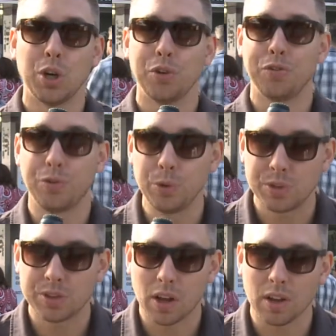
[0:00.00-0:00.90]
food
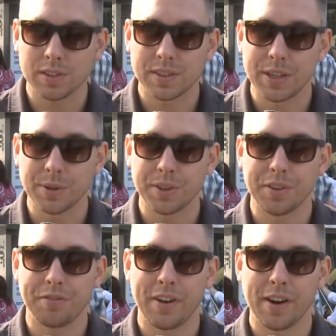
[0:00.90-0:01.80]
stalls here at
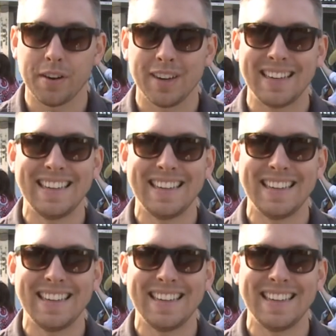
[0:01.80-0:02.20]
the fair,